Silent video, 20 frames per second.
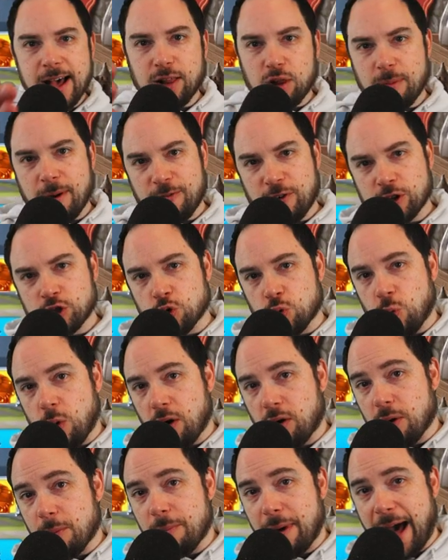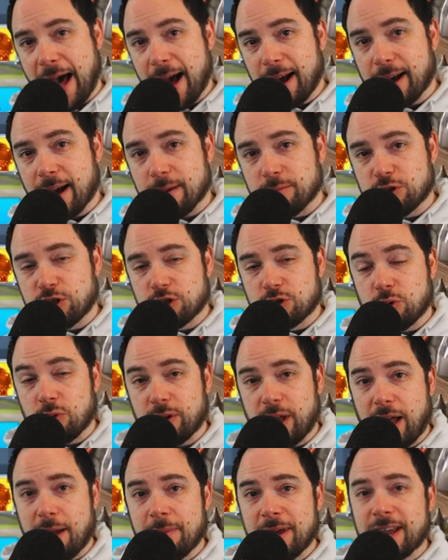Hello, my friends, and welcome back. I'm
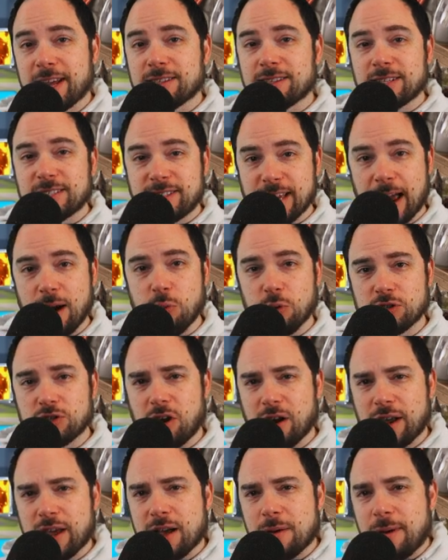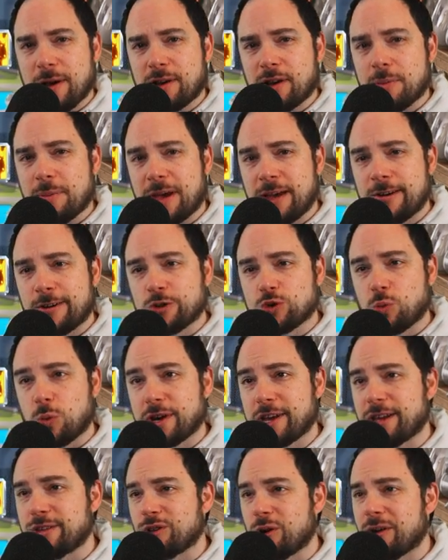Chisgule Gaming, and today we're talking about commanders where
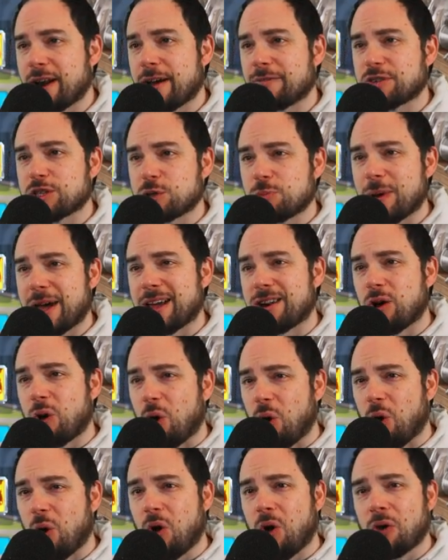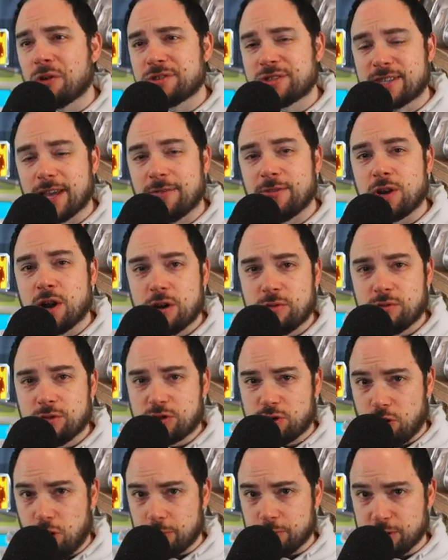you don't have to spend all
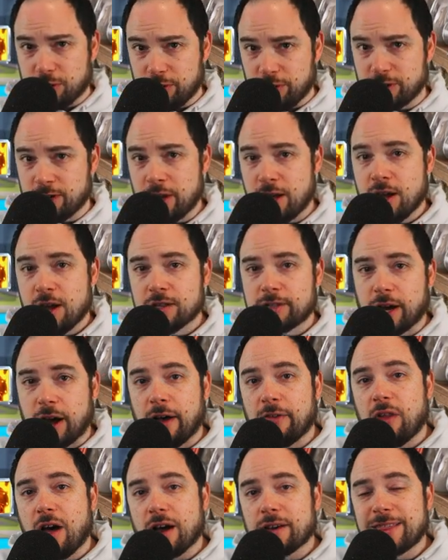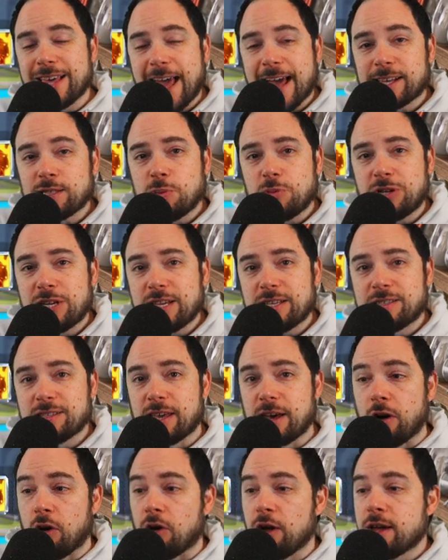700 sculptures to unlock the expertise
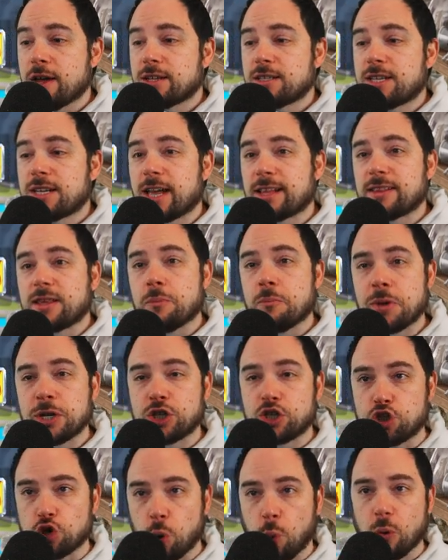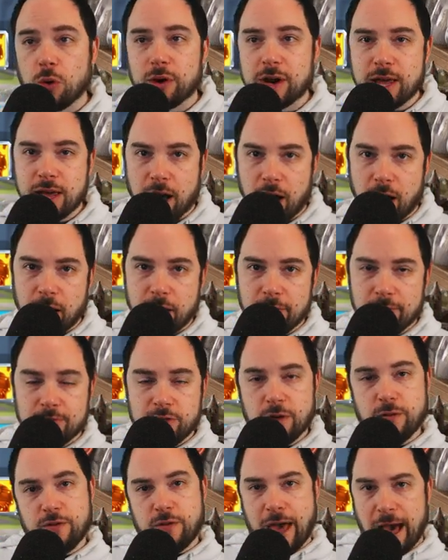skill to get the majority of
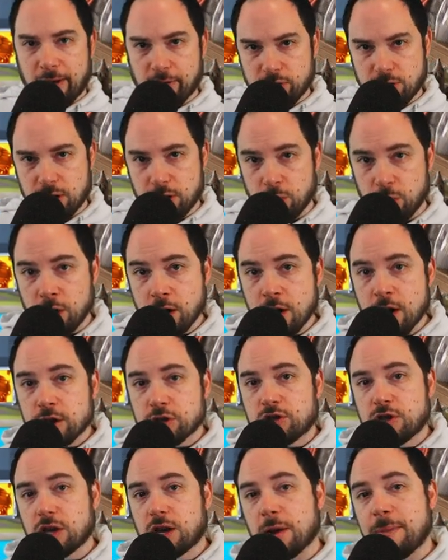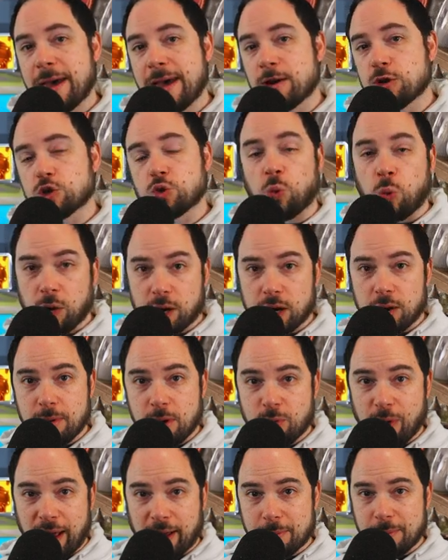the value. So the commanders we're going to
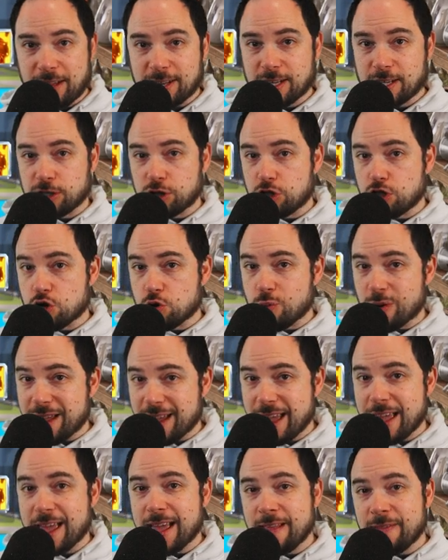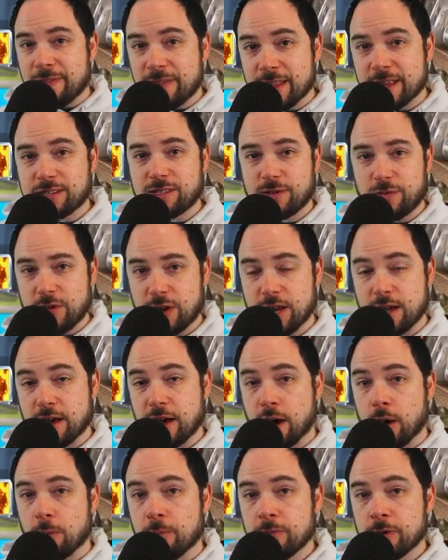be recommending to you in this
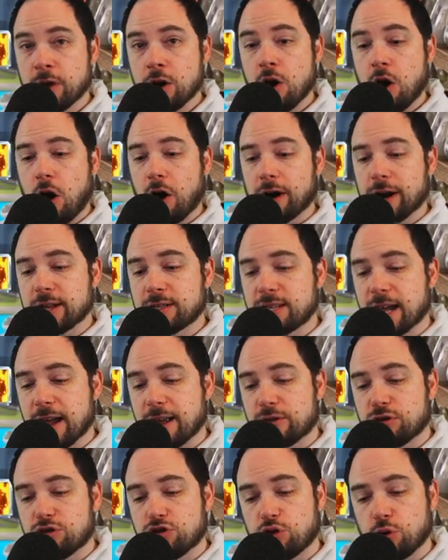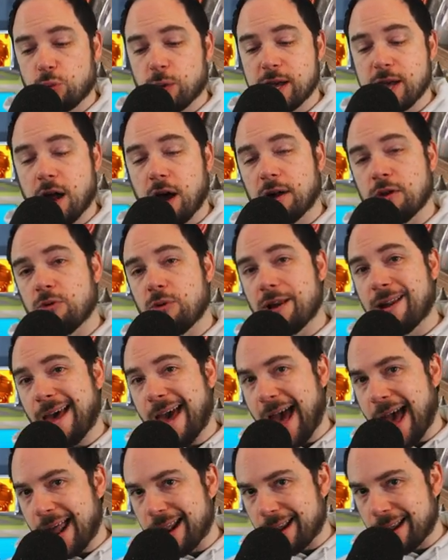video are going to take
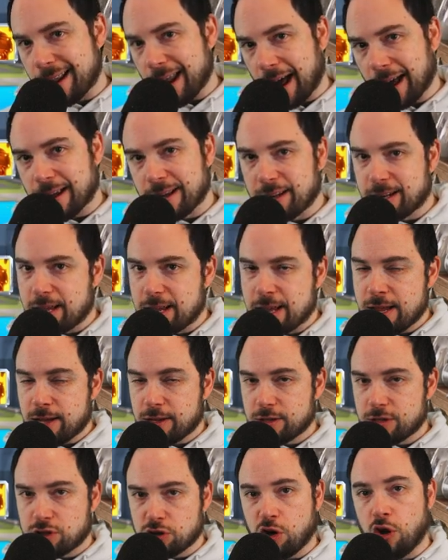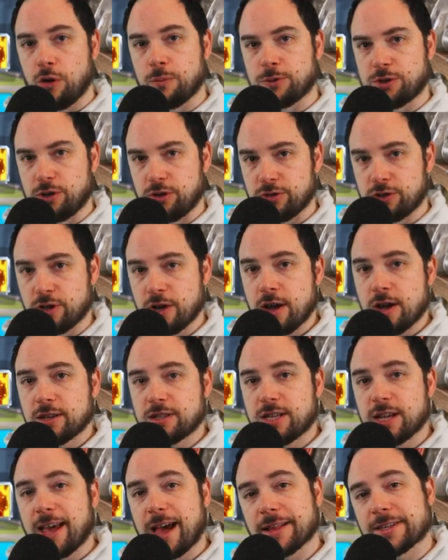390 sculptures
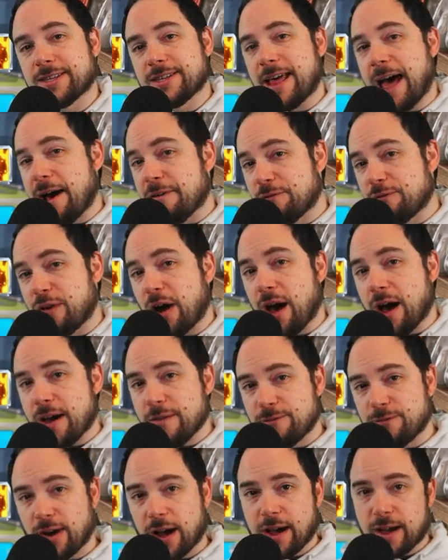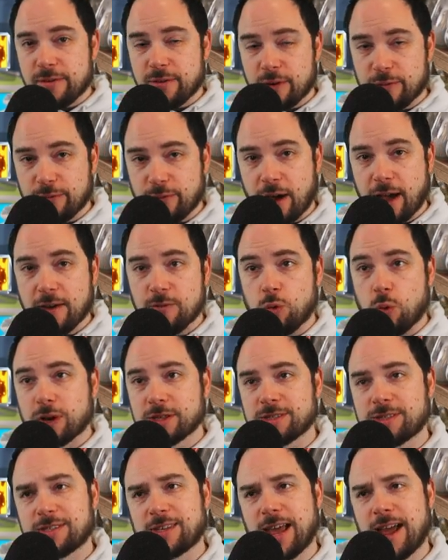to get to that
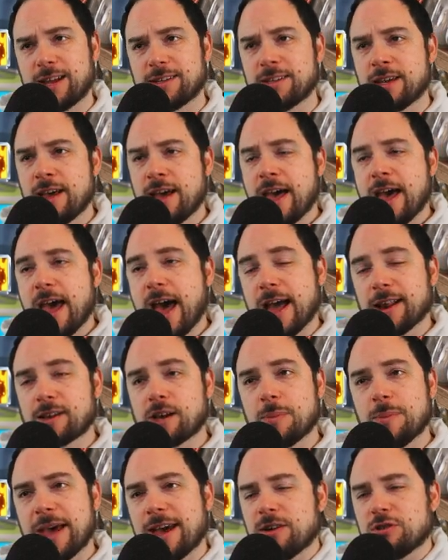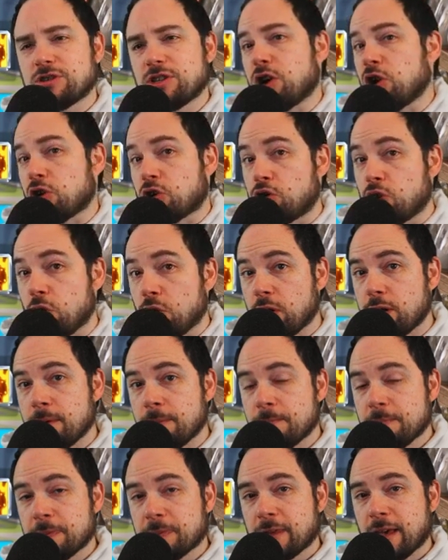5551 state, and commanders that are good
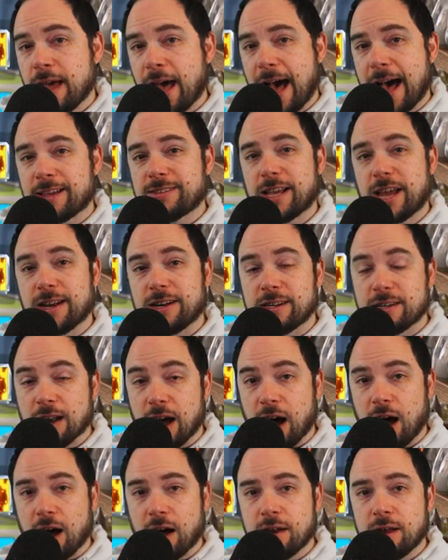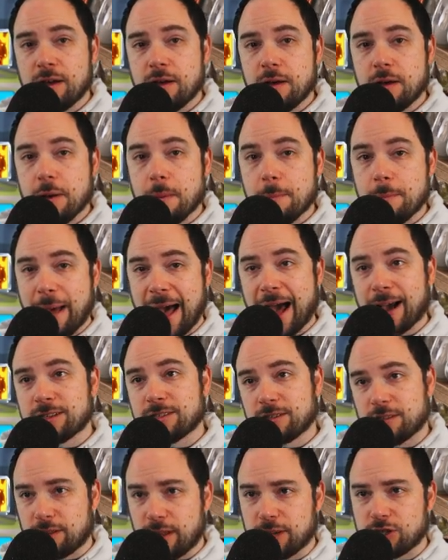as a
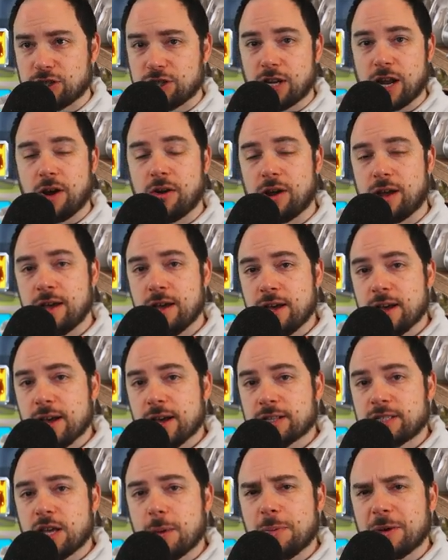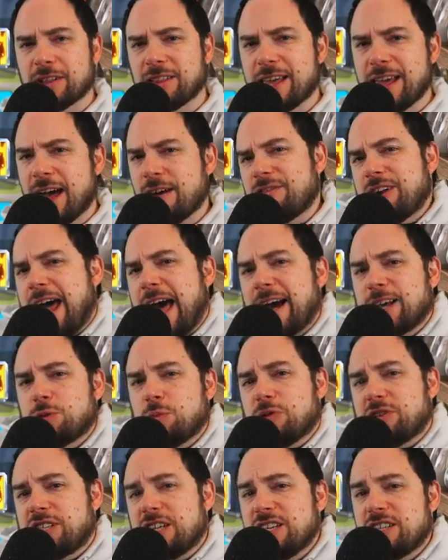non-maxed legendary typically have an
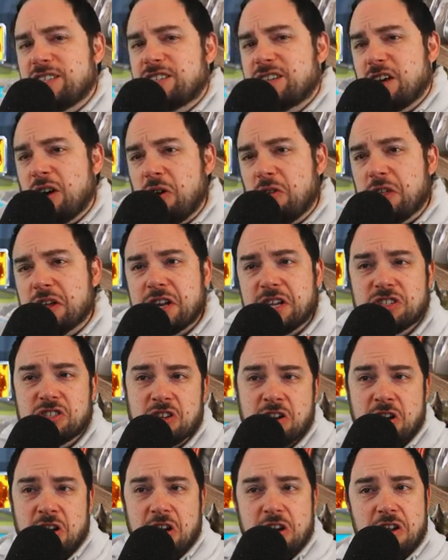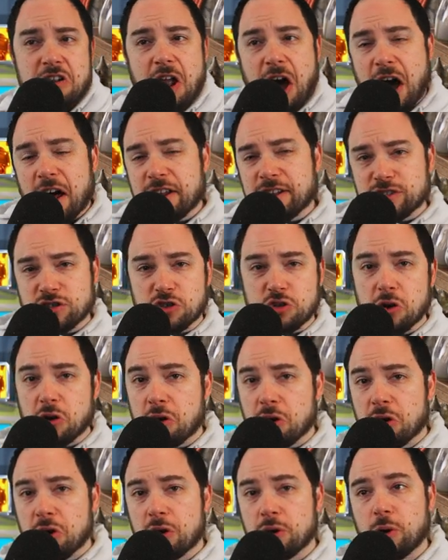expertise skill that is not as
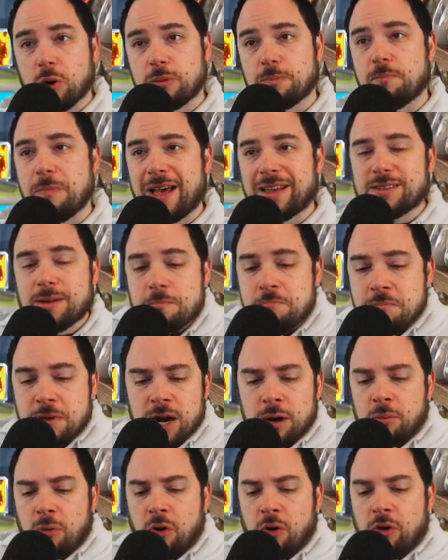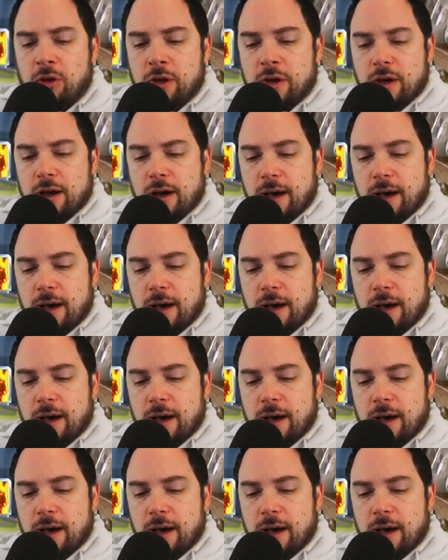good or has a minimal